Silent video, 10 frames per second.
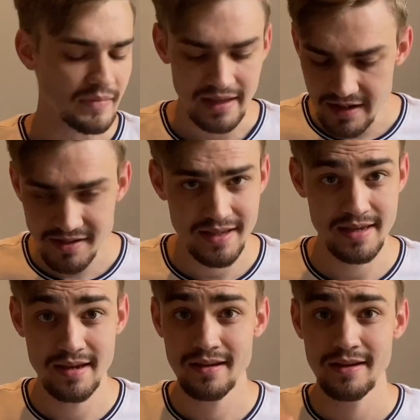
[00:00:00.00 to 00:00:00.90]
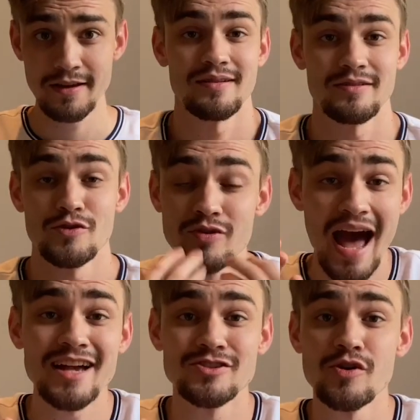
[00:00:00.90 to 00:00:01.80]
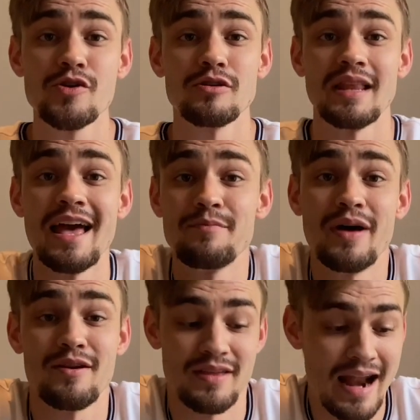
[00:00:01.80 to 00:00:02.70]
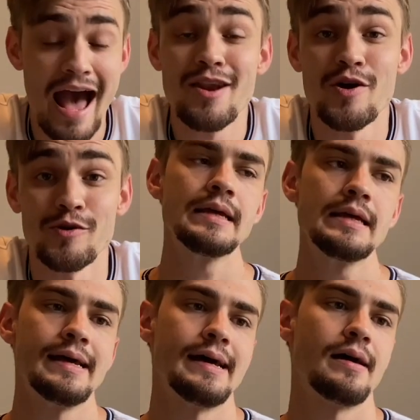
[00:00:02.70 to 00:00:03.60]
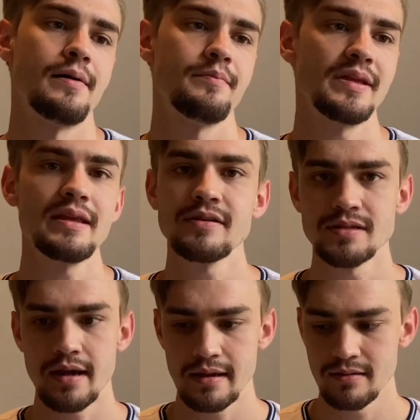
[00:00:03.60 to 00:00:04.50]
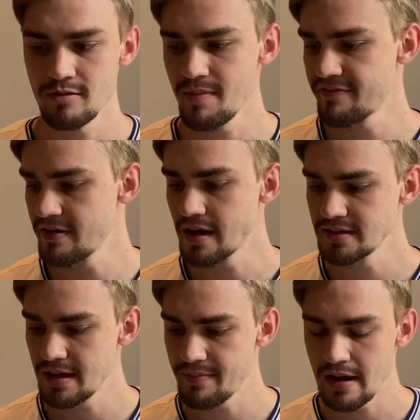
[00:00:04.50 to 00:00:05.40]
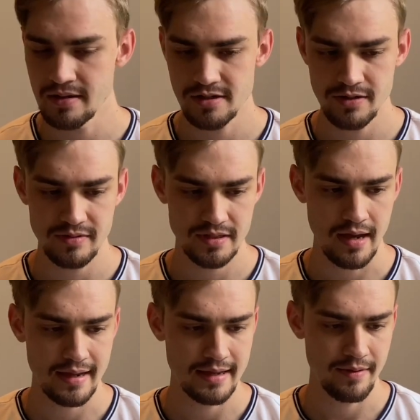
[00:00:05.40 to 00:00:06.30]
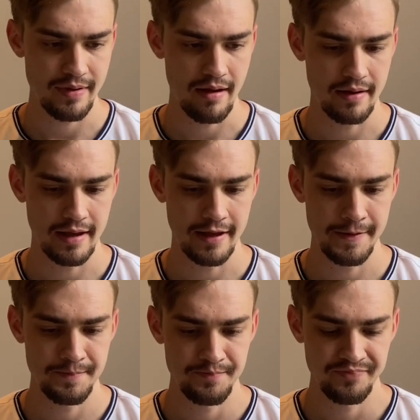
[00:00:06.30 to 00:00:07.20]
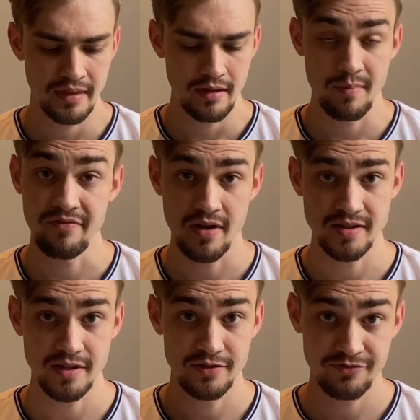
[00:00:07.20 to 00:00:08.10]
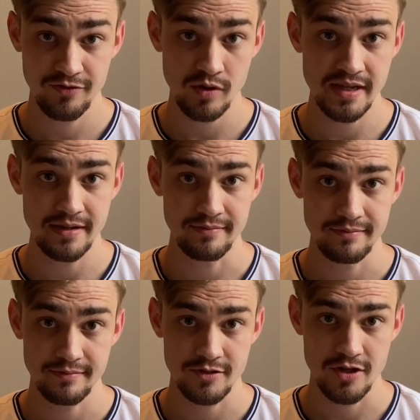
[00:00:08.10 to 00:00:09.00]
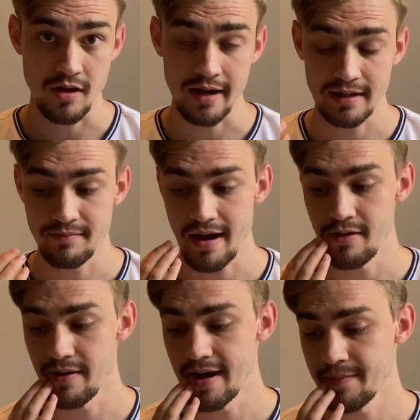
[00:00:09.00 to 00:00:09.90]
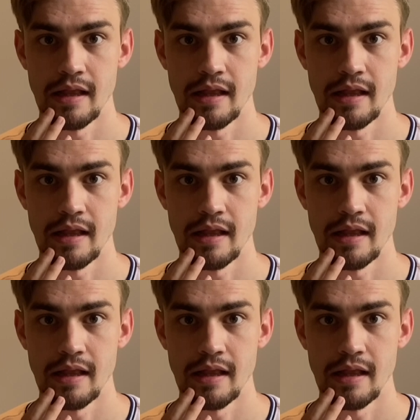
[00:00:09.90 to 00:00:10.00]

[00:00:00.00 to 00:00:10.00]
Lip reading: And here's the thing, you guys know your land better than I know. But then I was talking to my fiance about it, and she was talking about, my fiance is fully Sri Lankan, by the way.